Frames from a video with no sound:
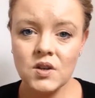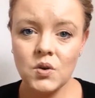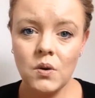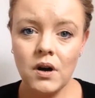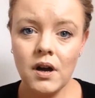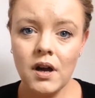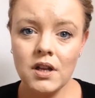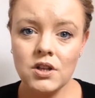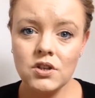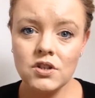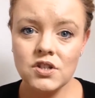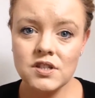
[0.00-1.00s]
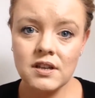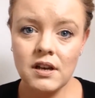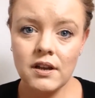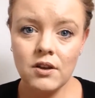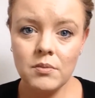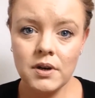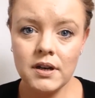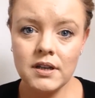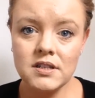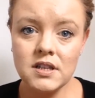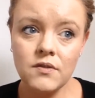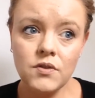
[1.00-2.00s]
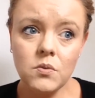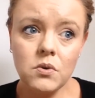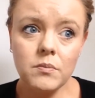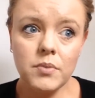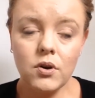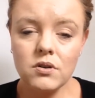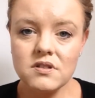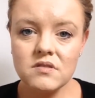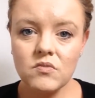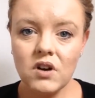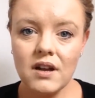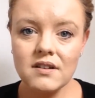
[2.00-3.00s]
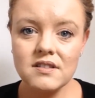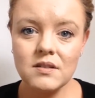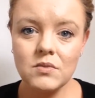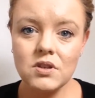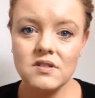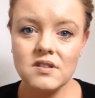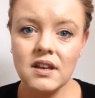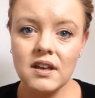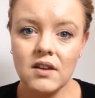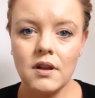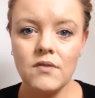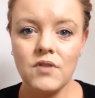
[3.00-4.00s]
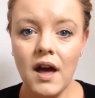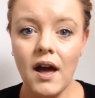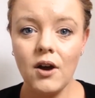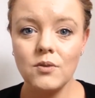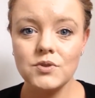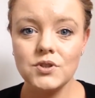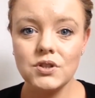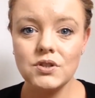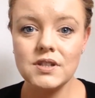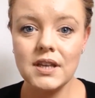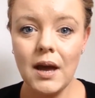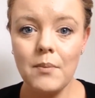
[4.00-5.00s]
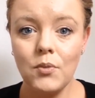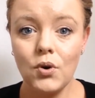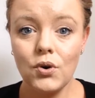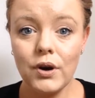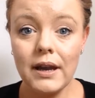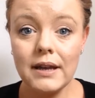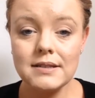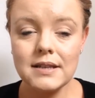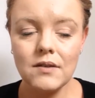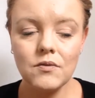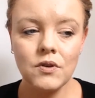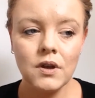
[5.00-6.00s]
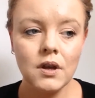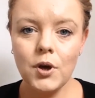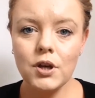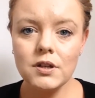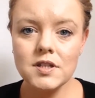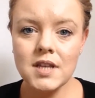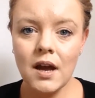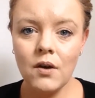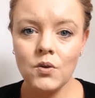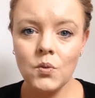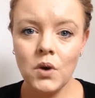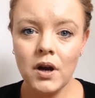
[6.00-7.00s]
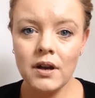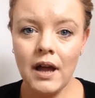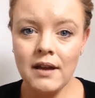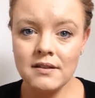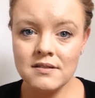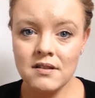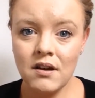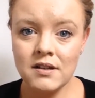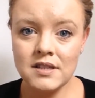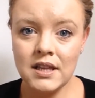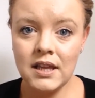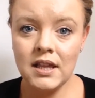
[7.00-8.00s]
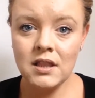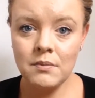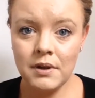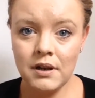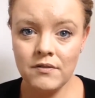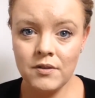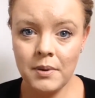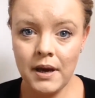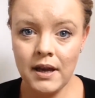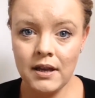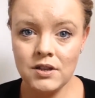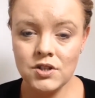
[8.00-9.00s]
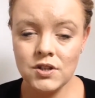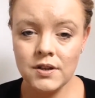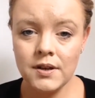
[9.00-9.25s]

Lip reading: and quiet, and you can just clear your mind. If you want, put on some relaxing music if that helps you to get more creative. Put down the word anxiety in the middle of the page,